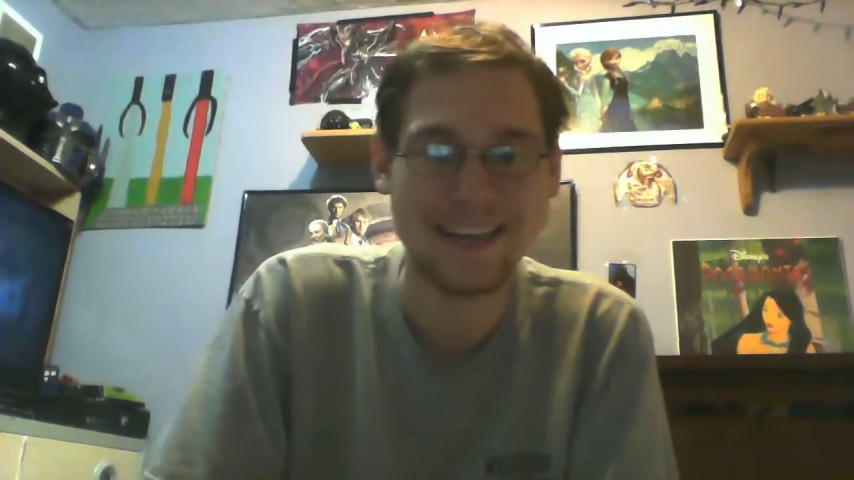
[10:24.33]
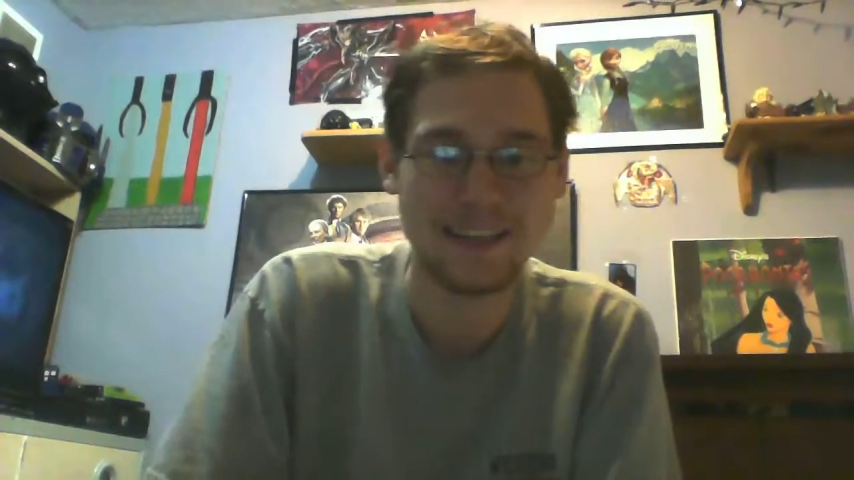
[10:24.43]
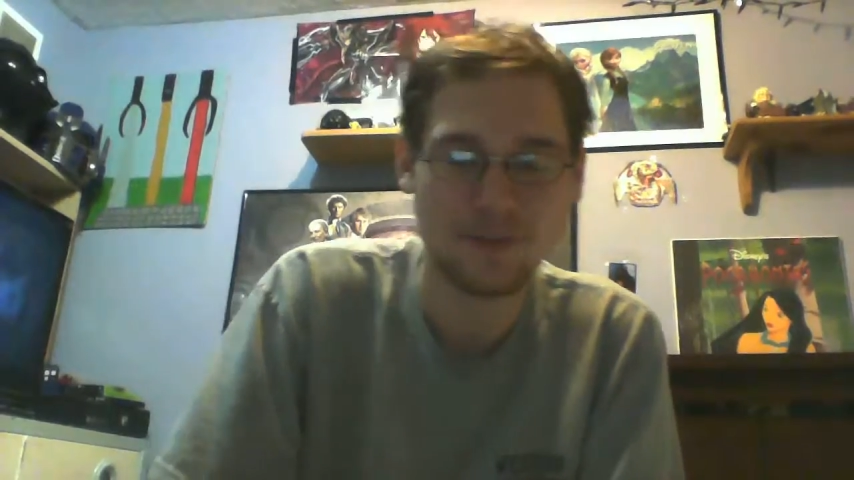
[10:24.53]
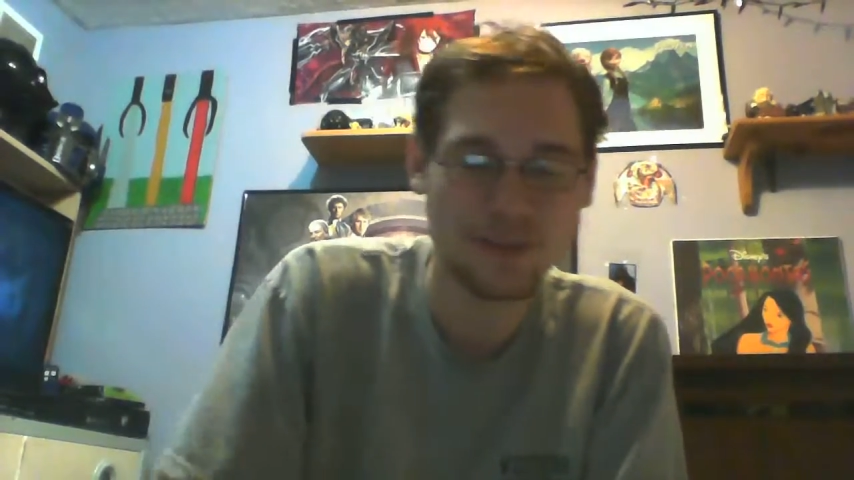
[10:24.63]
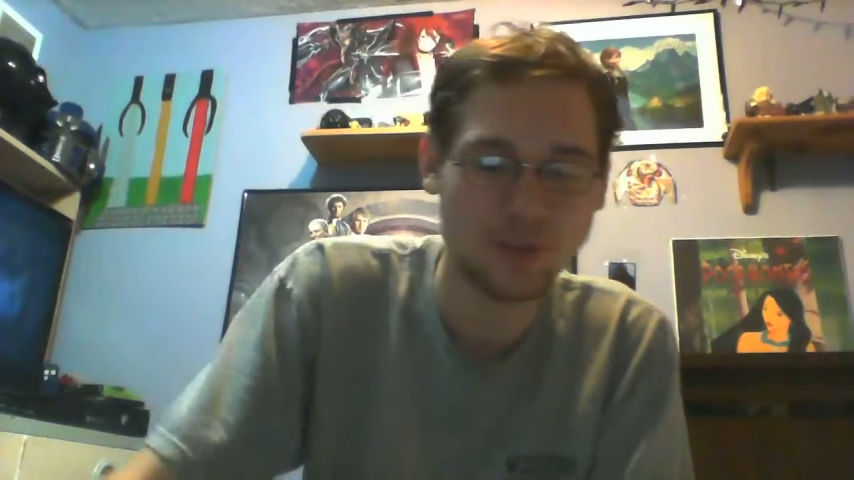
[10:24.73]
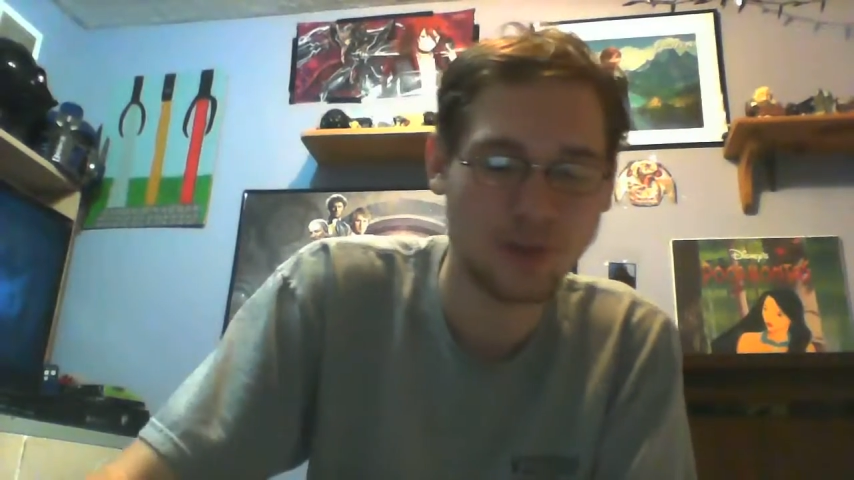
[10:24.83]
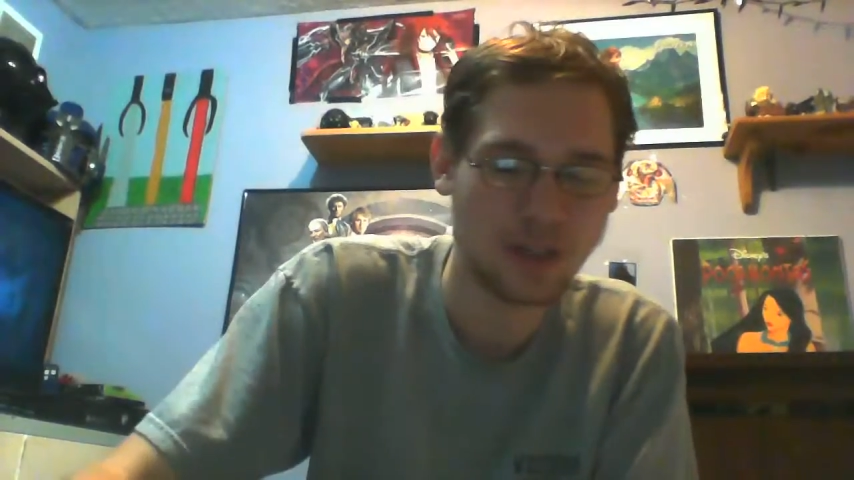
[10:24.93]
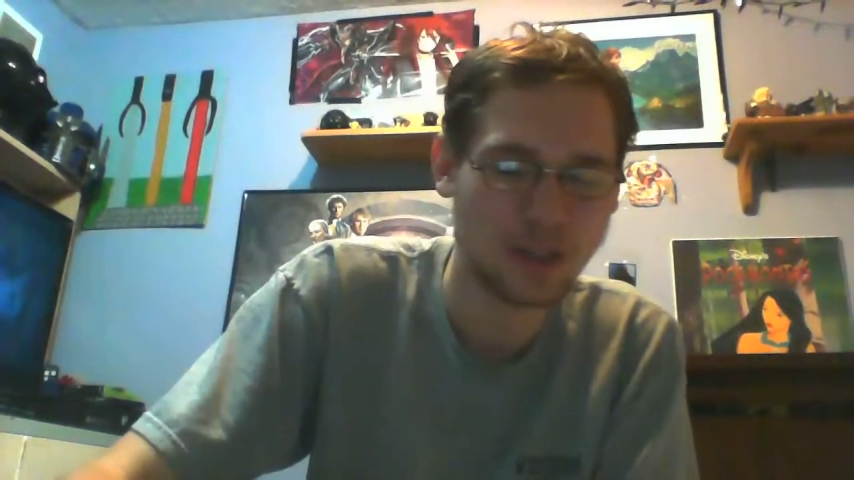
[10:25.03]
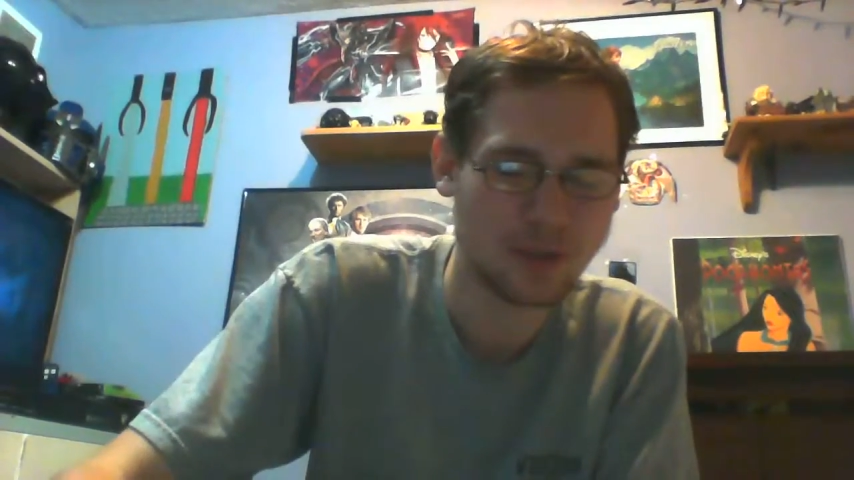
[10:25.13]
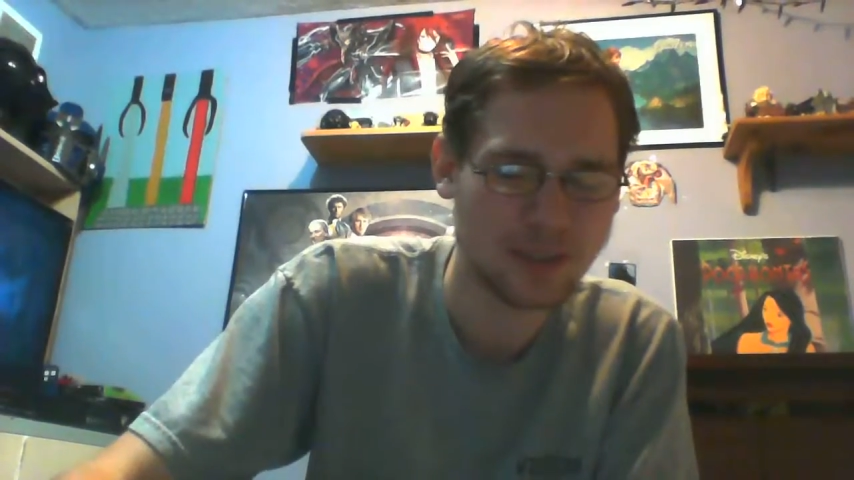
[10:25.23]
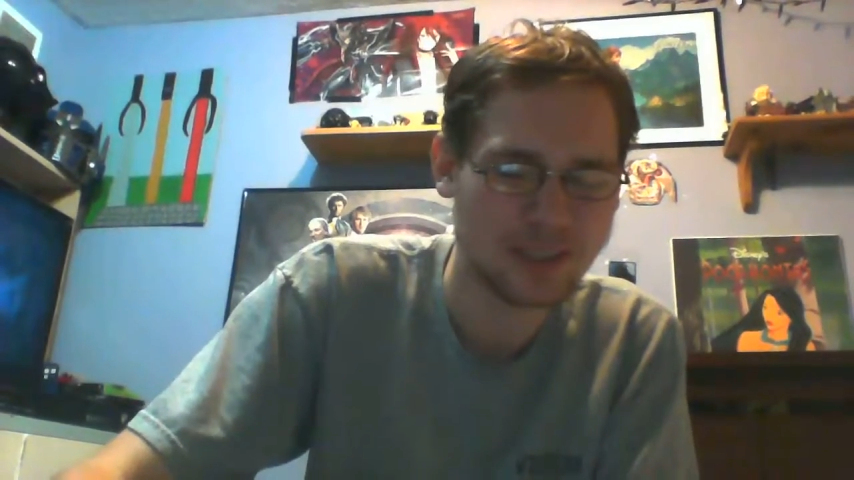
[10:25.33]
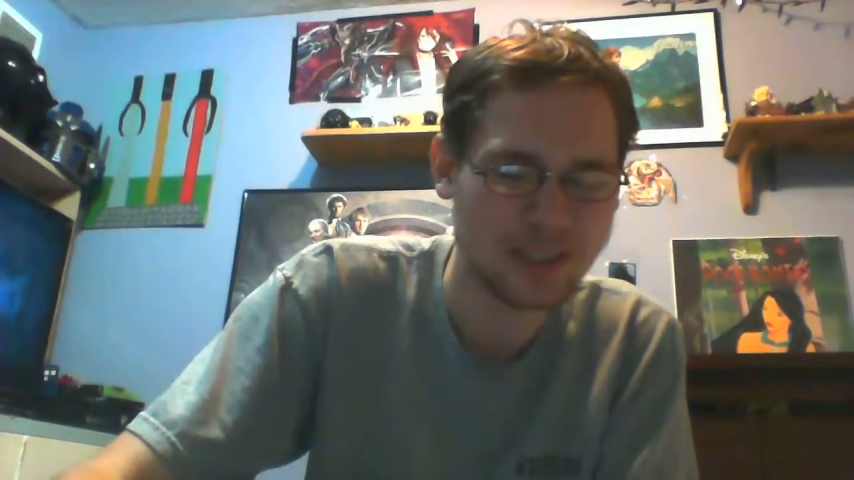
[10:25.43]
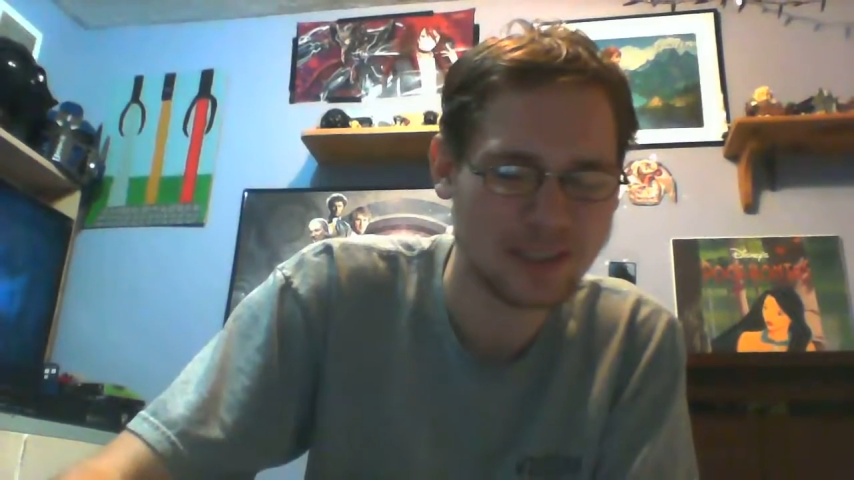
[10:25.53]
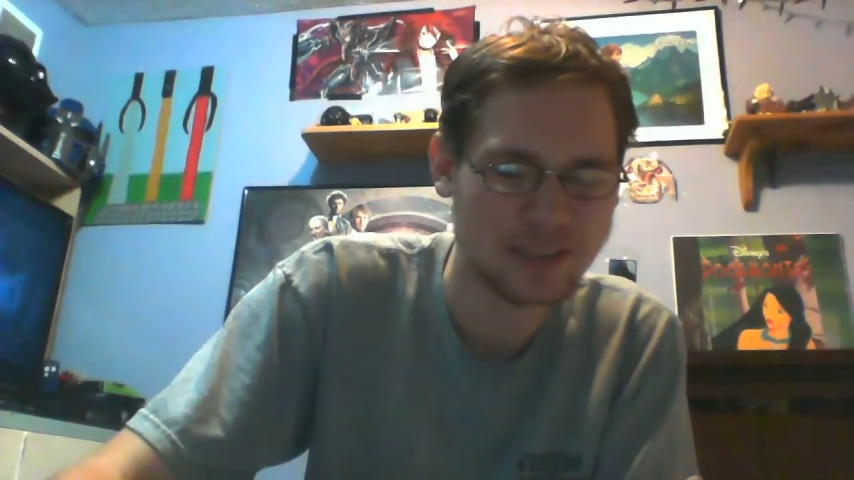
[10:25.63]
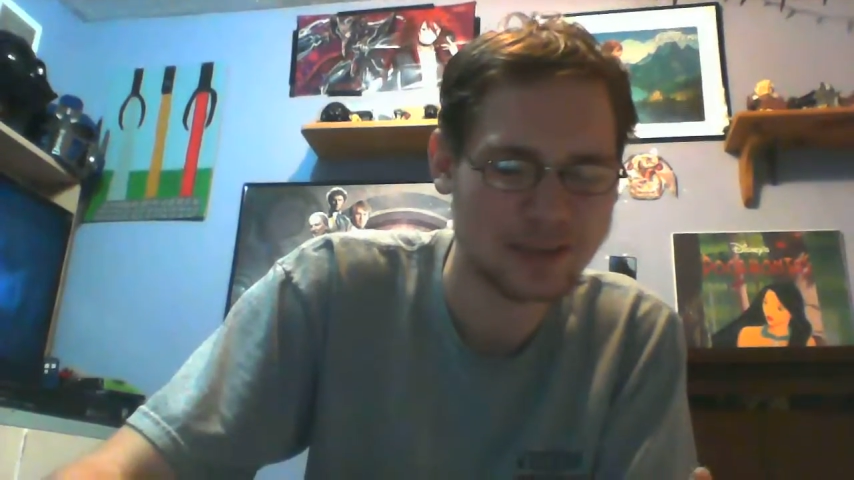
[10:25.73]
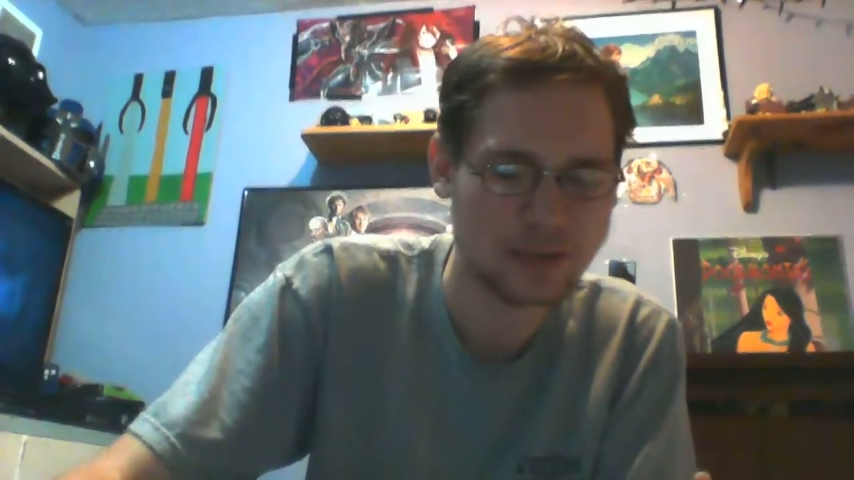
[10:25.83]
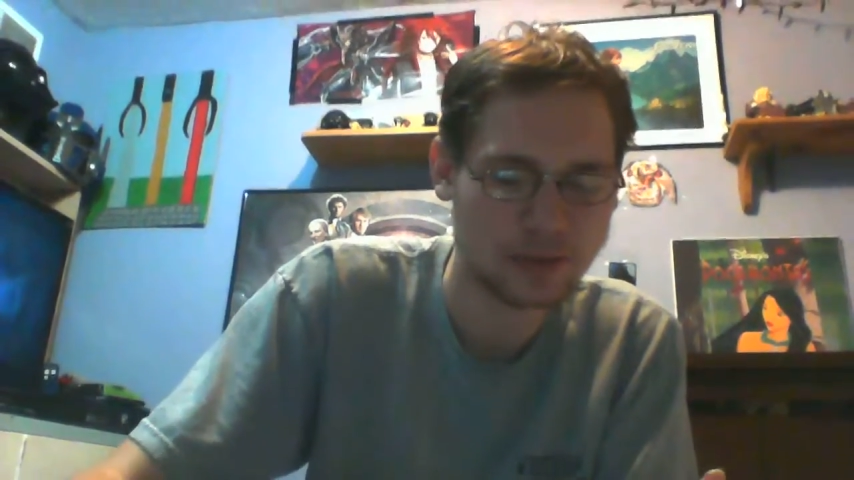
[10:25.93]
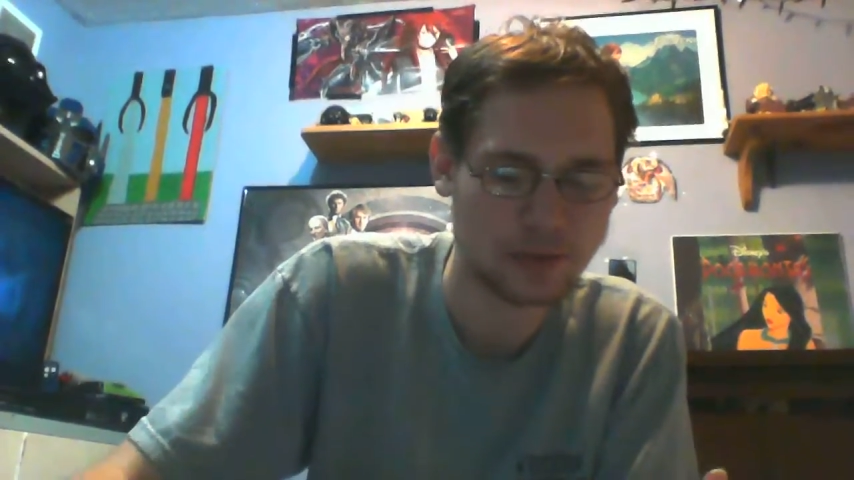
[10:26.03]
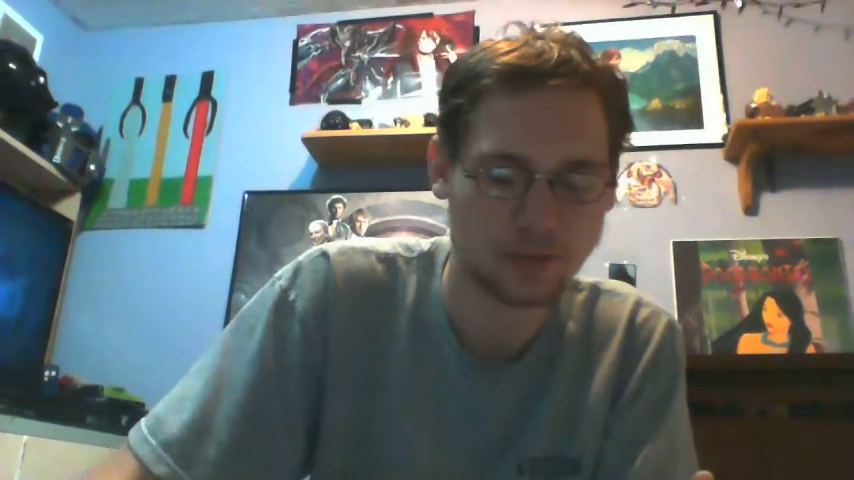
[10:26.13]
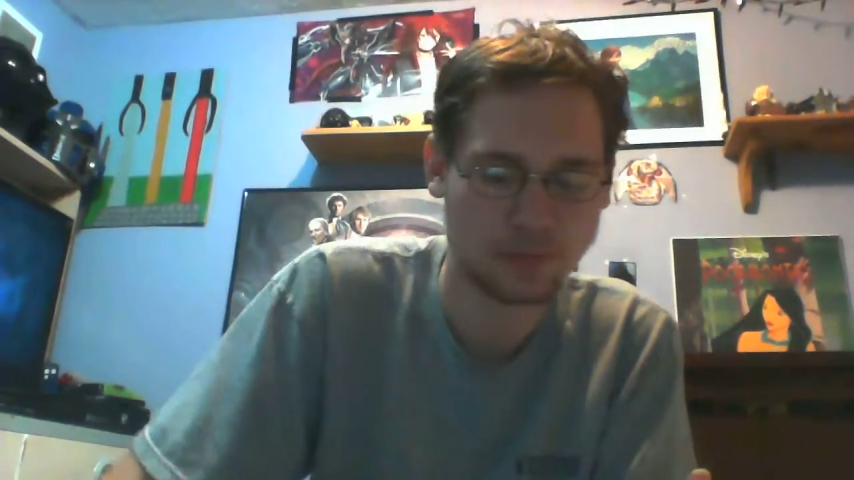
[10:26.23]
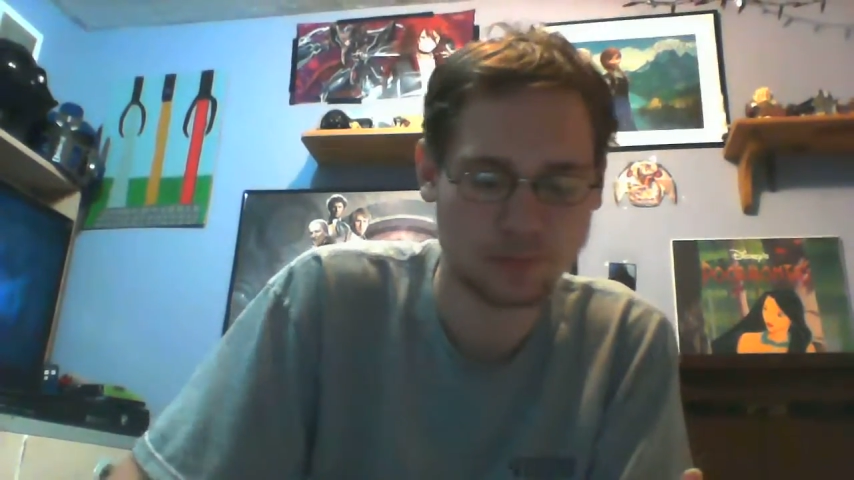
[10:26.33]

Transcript: if you want to know what that is.